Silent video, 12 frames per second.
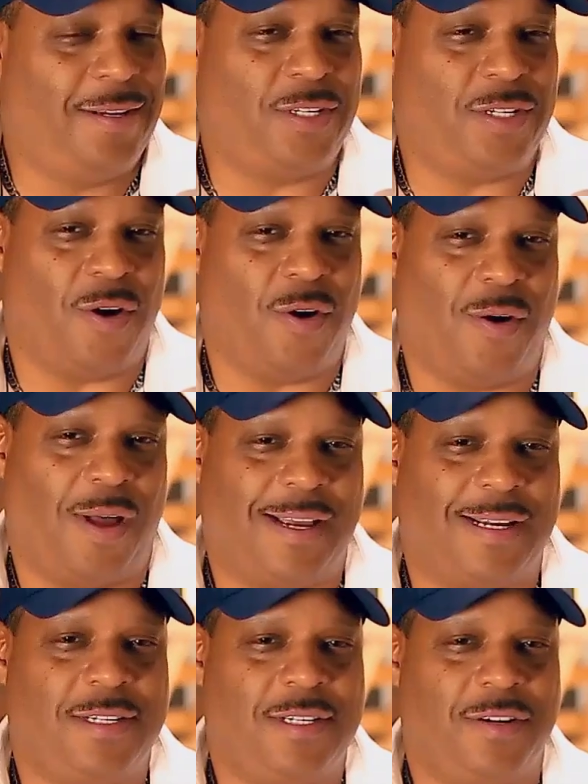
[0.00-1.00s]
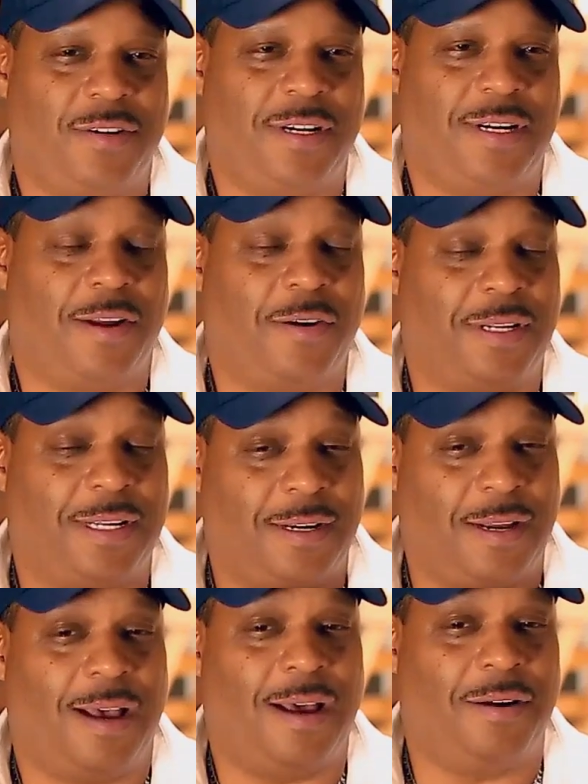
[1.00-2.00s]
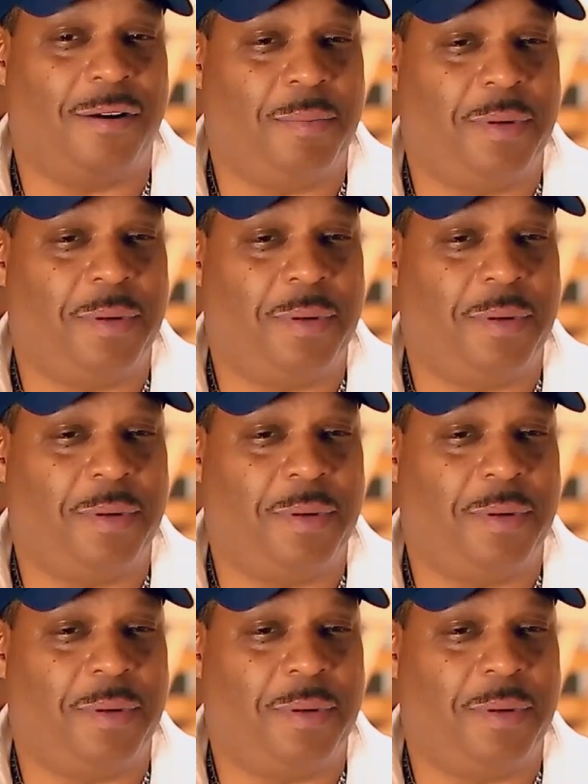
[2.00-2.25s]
So I consider it not only an honor,